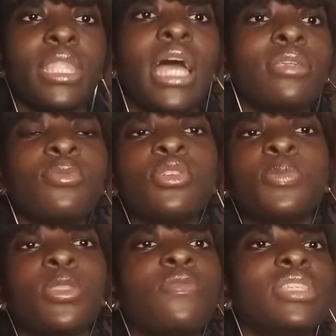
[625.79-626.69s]
And the
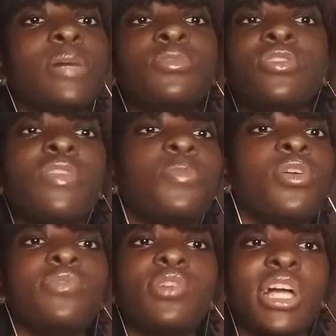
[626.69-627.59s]
worst part of it is that most of them
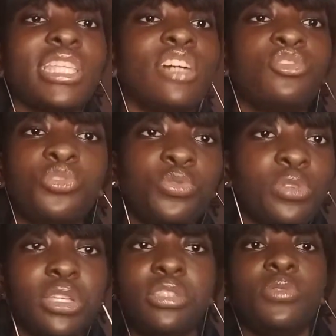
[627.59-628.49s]
don't look at their
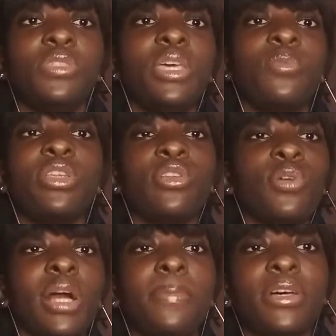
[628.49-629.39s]
children the same way they
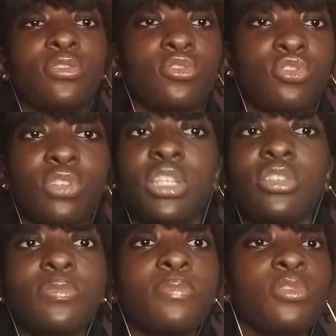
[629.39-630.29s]
look at pastor's
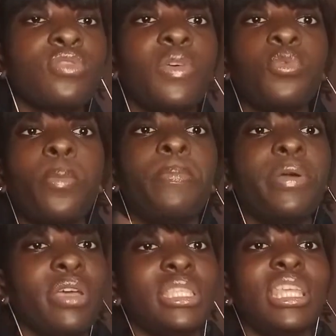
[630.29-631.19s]
children. Most of them don't
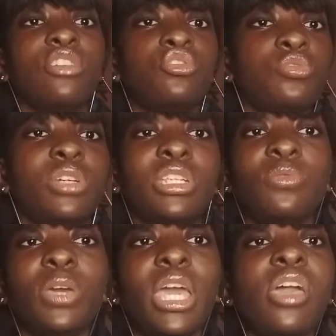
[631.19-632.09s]
parent their
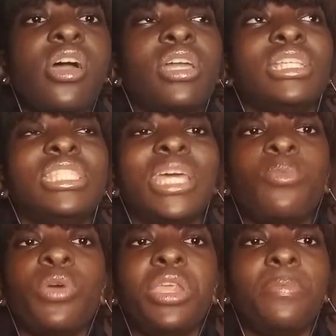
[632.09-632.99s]
children the
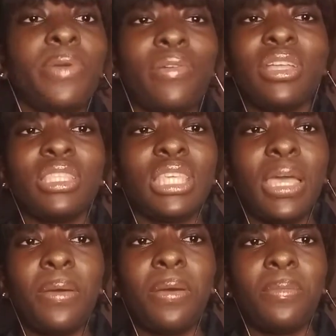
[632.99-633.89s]
same way they parent
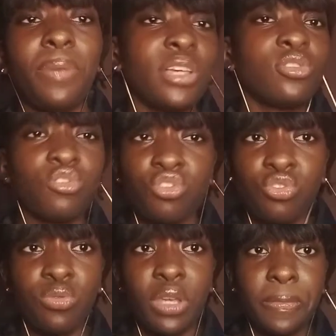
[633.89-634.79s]

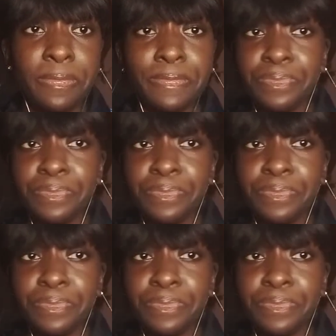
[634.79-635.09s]
pastor's children.